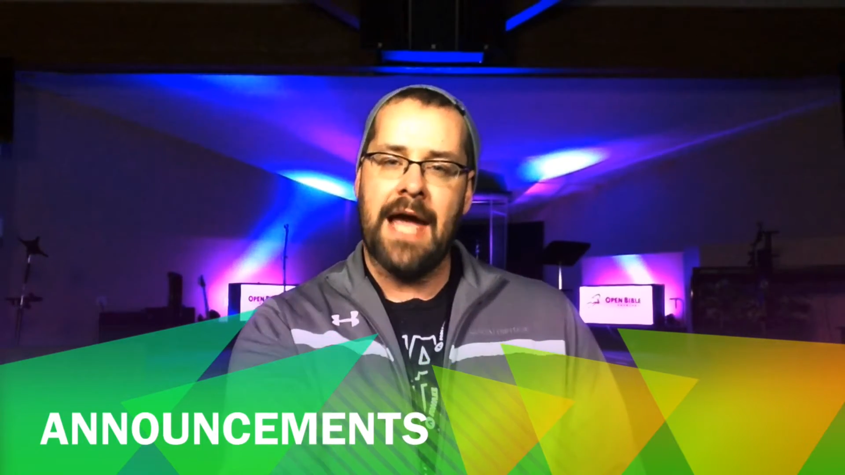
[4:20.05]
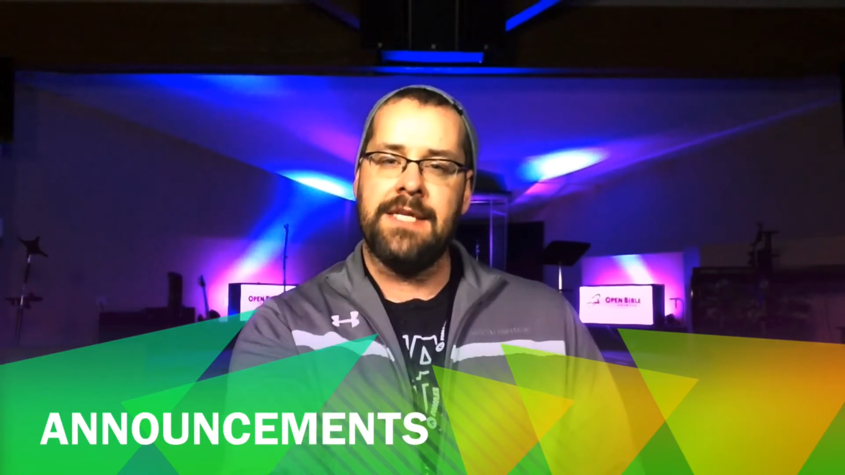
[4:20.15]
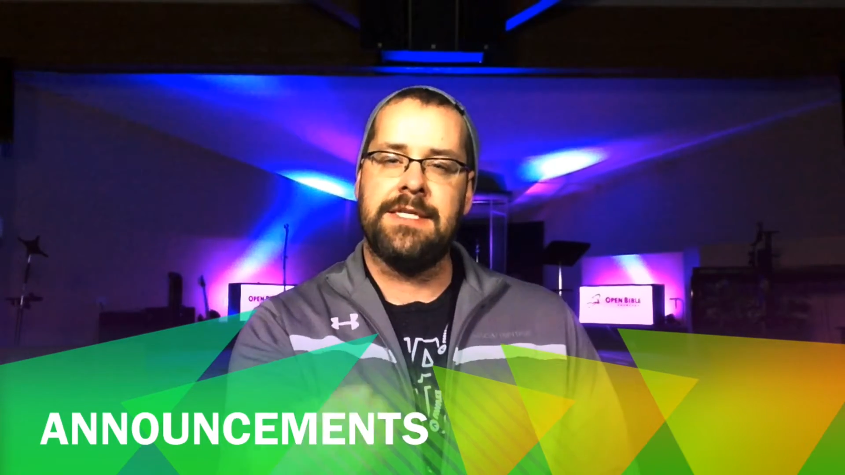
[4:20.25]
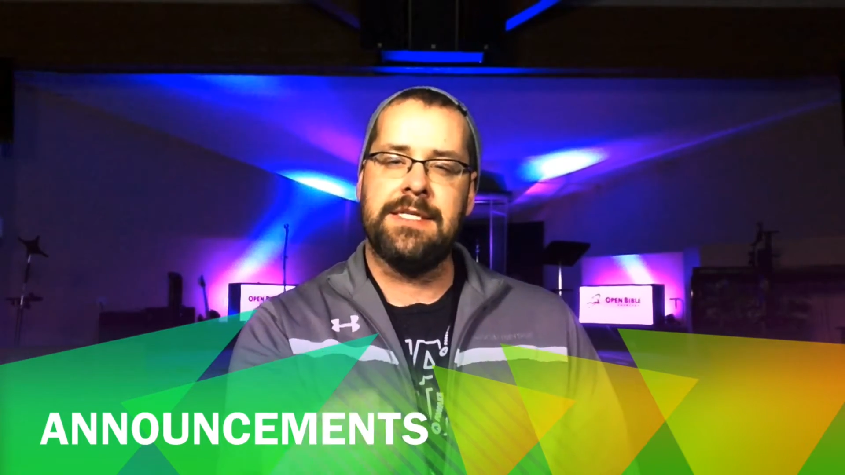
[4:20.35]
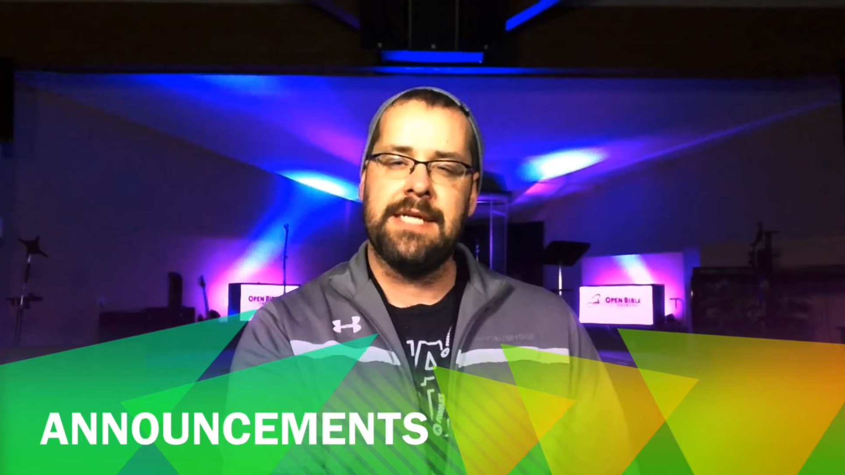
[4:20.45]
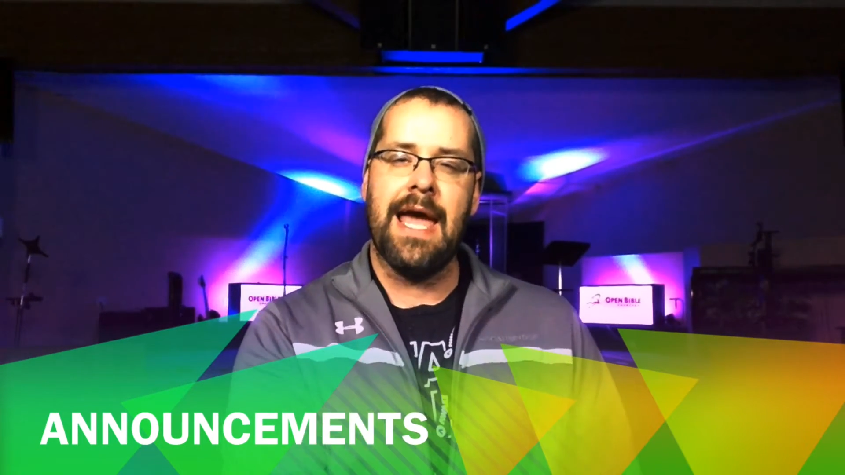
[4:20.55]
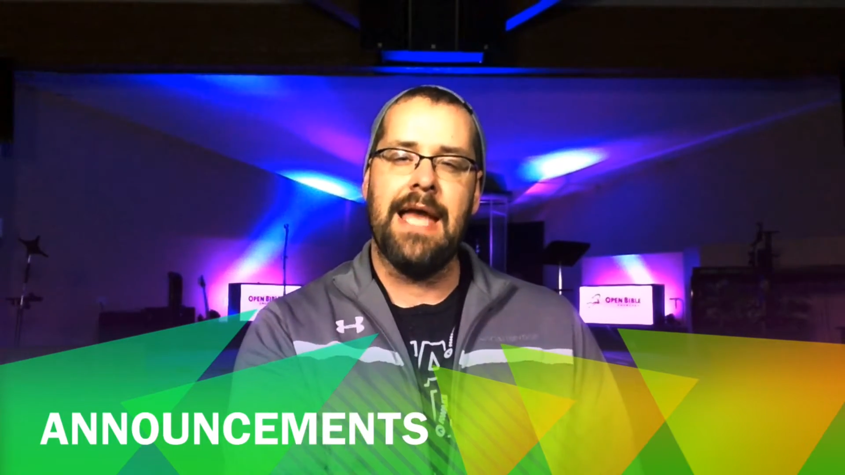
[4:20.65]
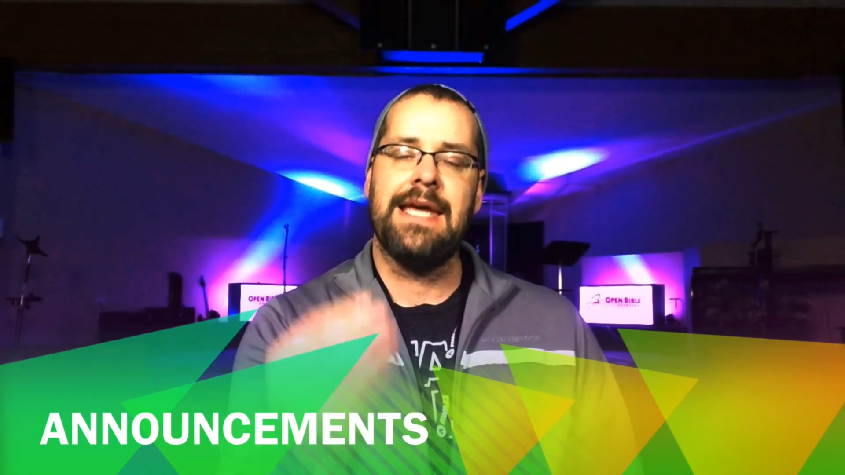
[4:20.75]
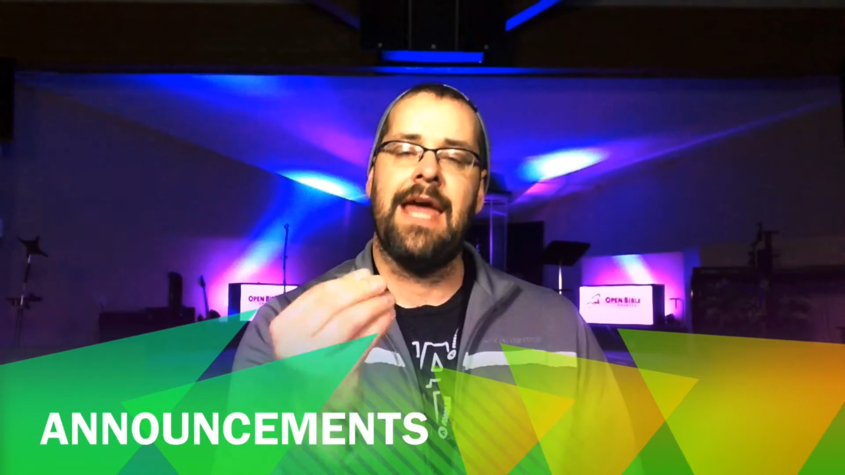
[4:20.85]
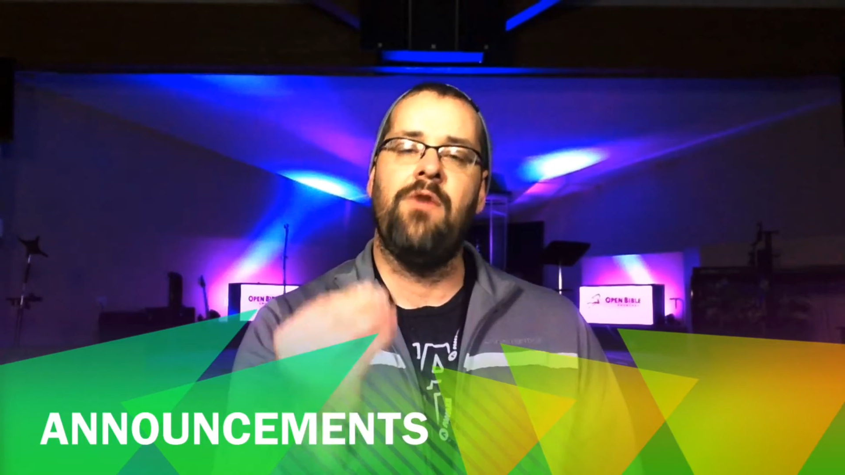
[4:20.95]
and
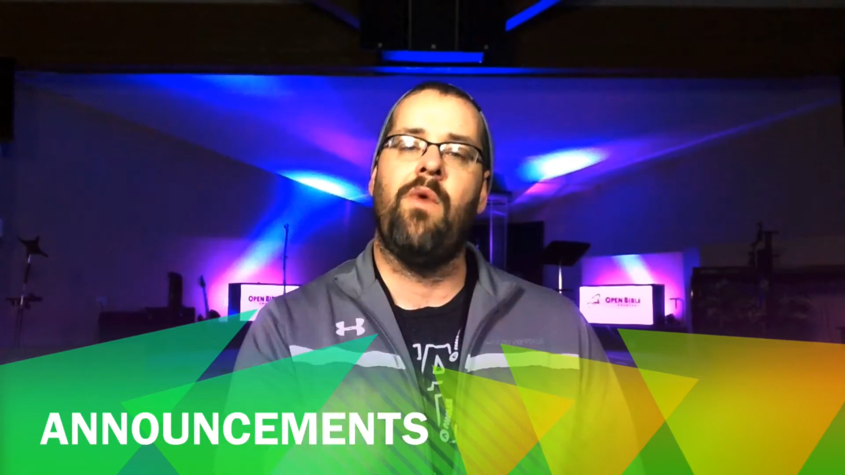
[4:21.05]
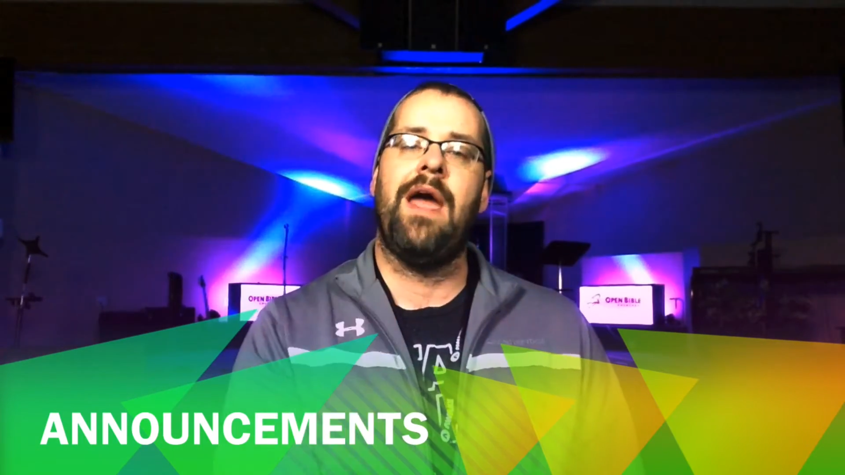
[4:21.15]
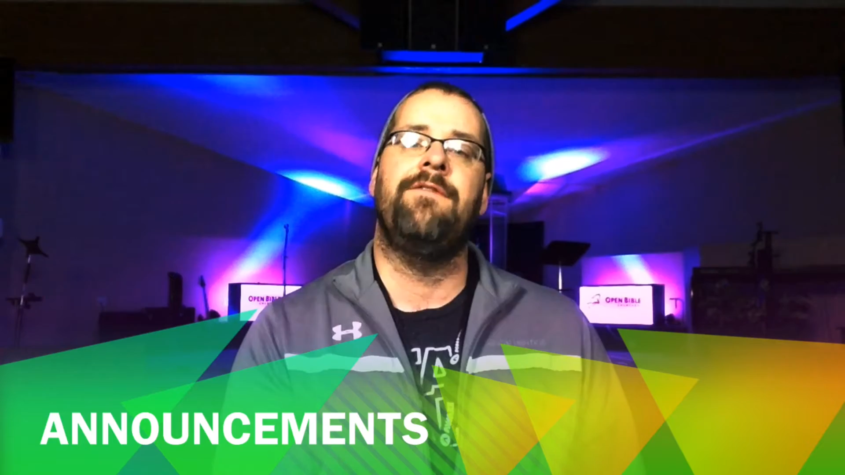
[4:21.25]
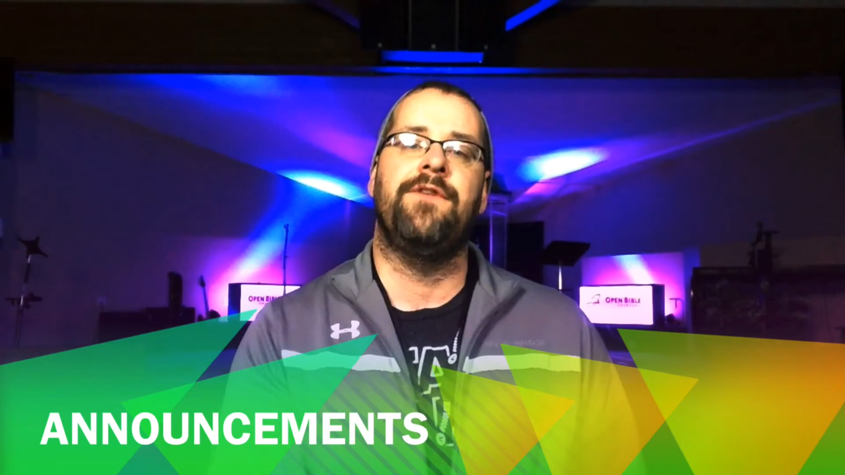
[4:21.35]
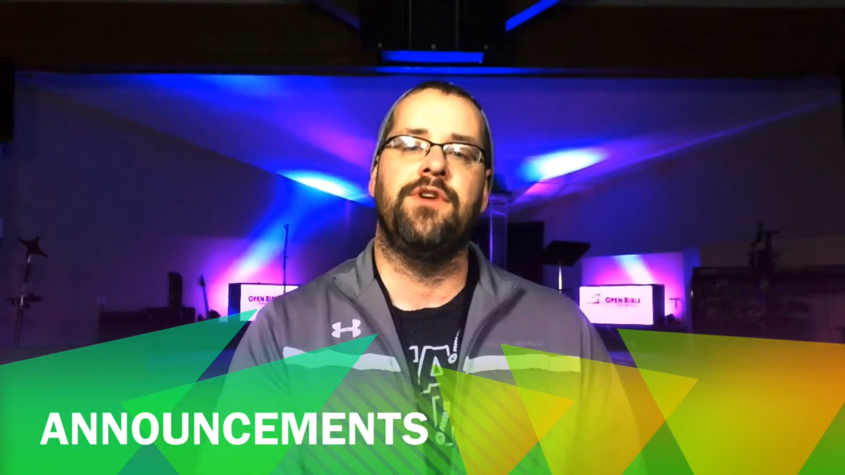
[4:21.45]
stand and wait